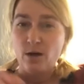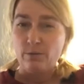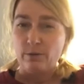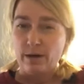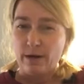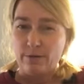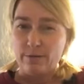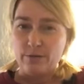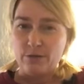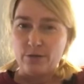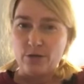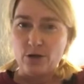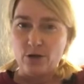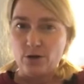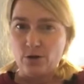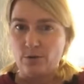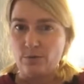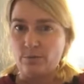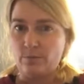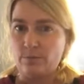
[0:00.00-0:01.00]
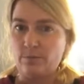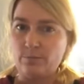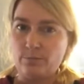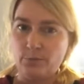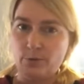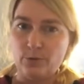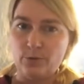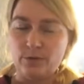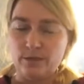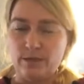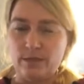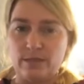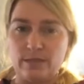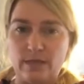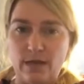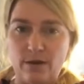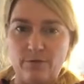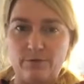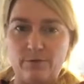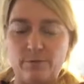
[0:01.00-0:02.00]
where I would know pulling
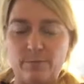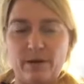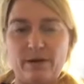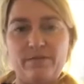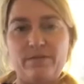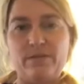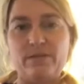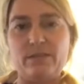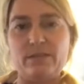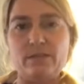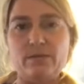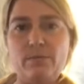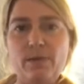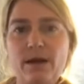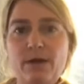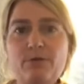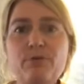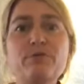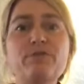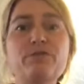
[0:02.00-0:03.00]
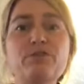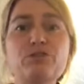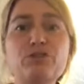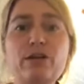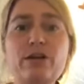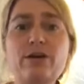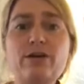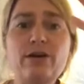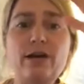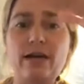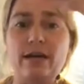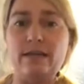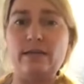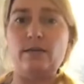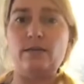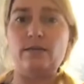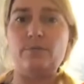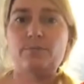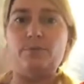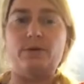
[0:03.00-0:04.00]
this out for breakfast. In my refrigerator, I
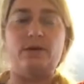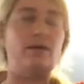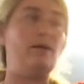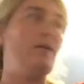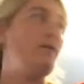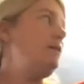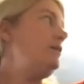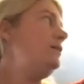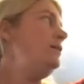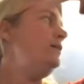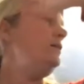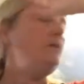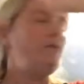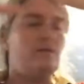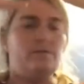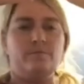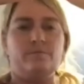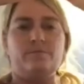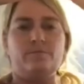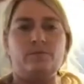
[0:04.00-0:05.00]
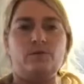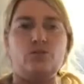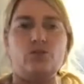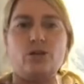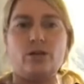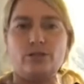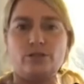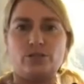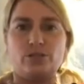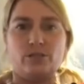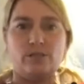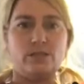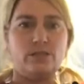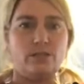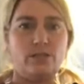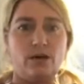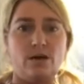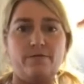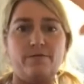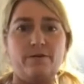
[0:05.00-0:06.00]
keep it Josh's
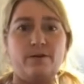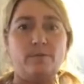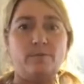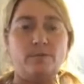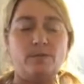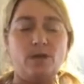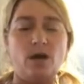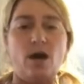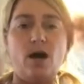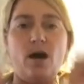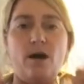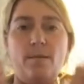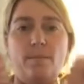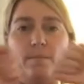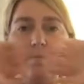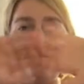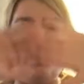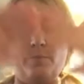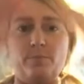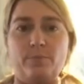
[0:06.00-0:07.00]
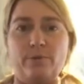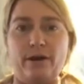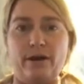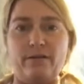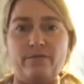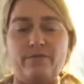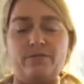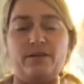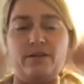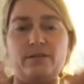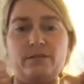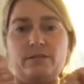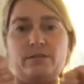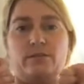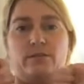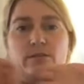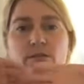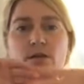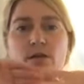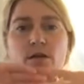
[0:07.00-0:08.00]
stuff up top,
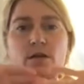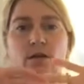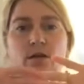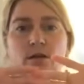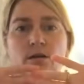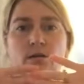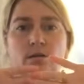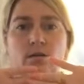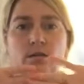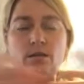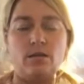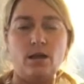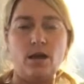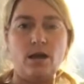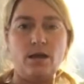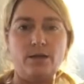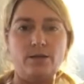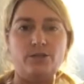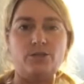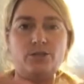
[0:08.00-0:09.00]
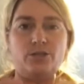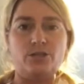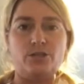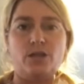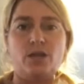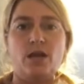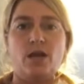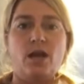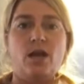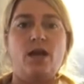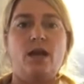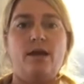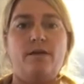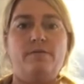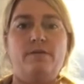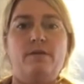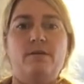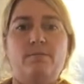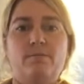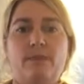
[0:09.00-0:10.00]
breakfast, lunch, and
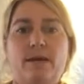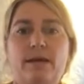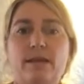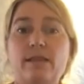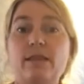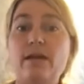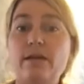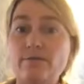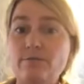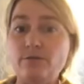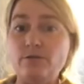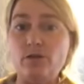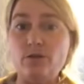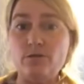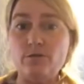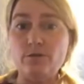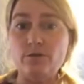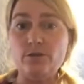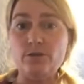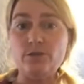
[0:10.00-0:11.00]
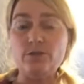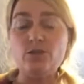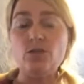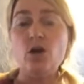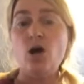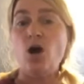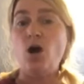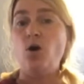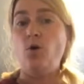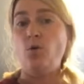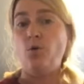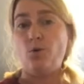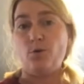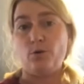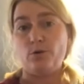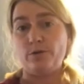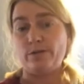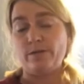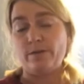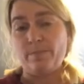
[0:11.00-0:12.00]
then my leftovers
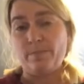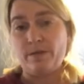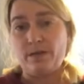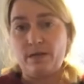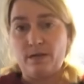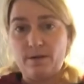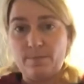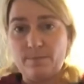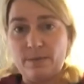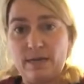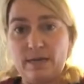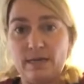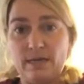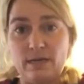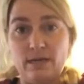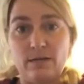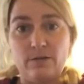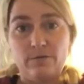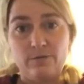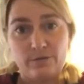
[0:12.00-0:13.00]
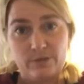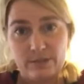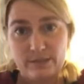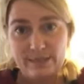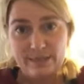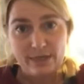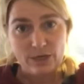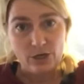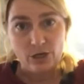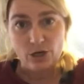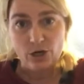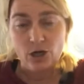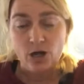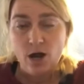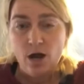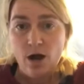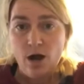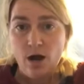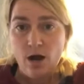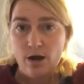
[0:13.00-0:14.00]
or something I'm making for dinner
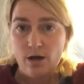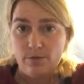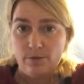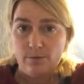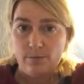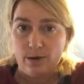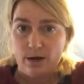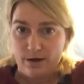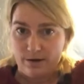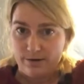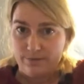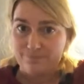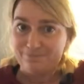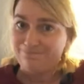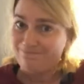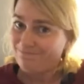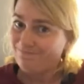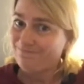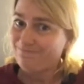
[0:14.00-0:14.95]
on the bottom.